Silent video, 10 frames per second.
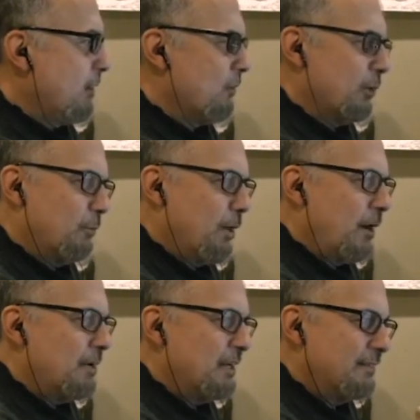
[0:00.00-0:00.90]
What
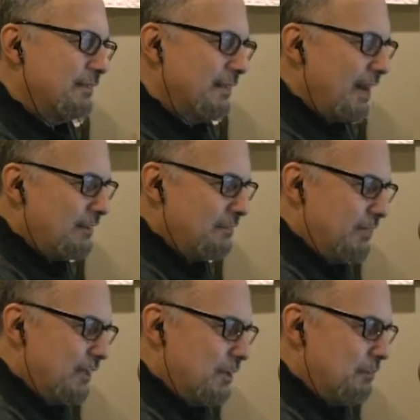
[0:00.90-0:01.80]
Obama is not
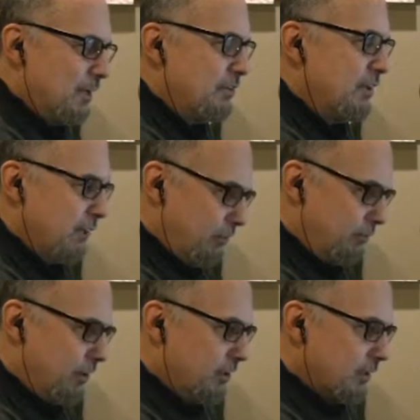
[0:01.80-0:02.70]
feeling much heat
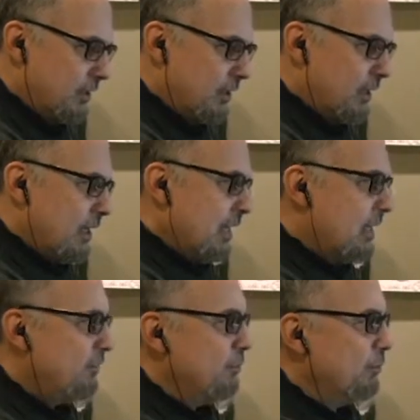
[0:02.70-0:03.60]
over
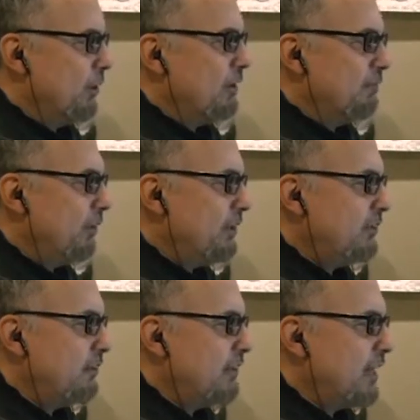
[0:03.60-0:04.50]
is the more than
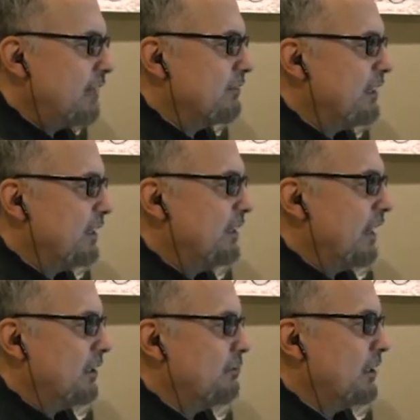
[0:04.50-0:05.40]
47,000
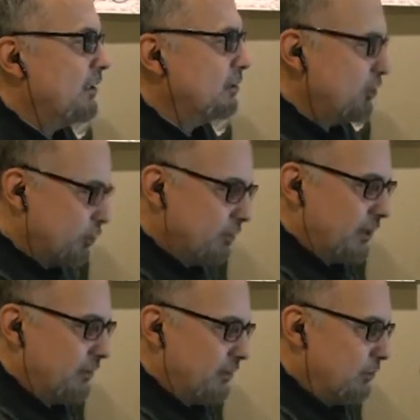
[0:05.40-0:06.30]
undocumented
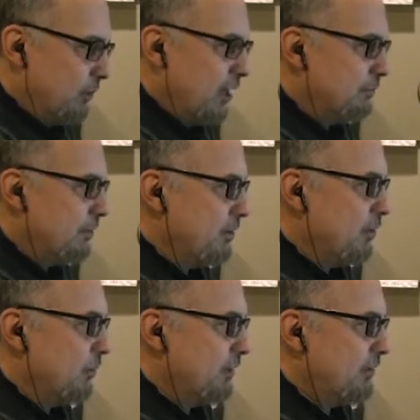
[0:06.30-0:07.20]
Cubans who came the
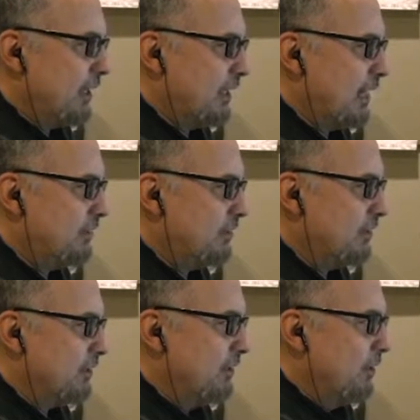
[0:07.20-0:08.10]
USA last
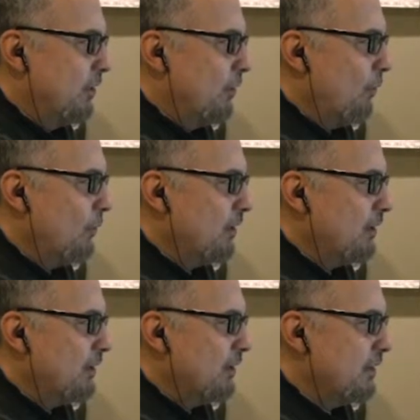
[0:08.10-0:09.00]
year, or
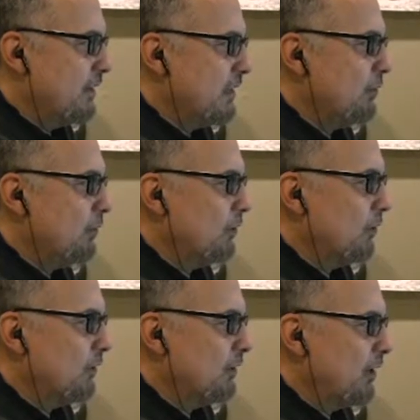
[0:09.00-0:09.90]
the equal
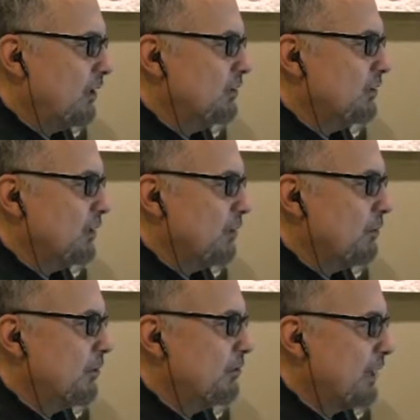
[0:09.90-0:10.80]
or larger
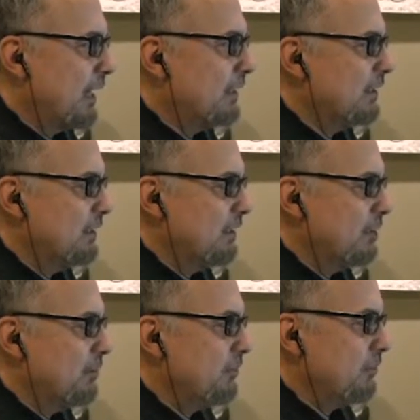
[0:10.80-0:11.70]
numbers likely to
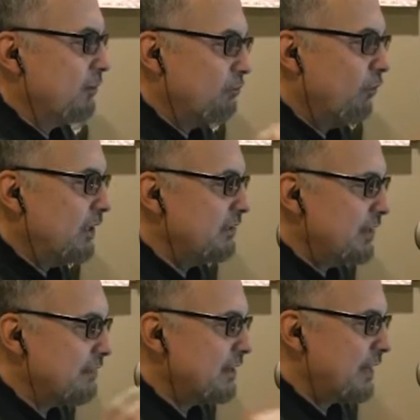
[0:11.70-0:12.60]
come this year,
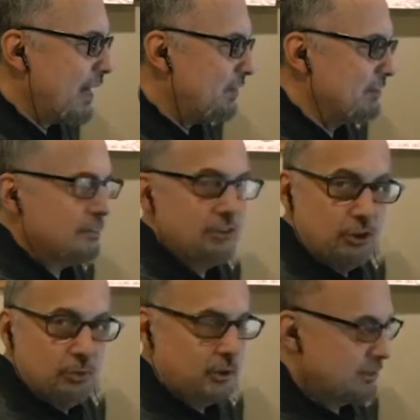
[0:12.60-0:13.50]
47,000
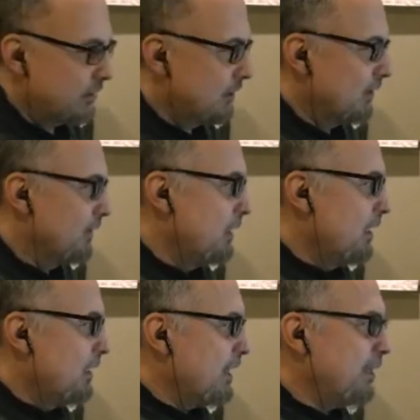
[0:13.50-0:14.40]
Cubans.
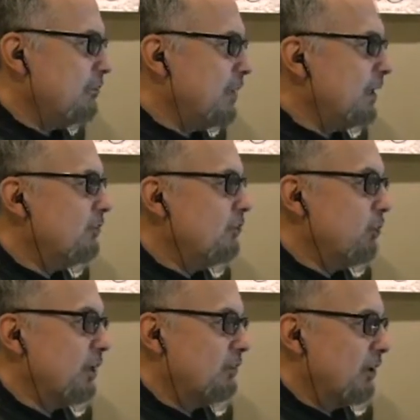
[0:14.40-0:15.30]
That's because
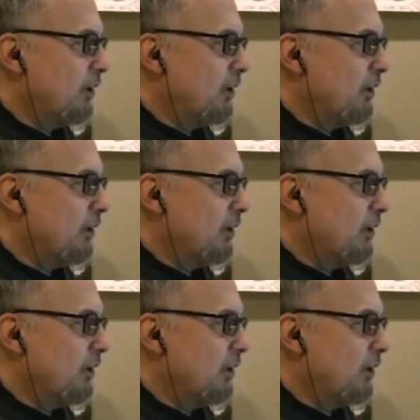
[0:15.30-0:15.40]
U.S.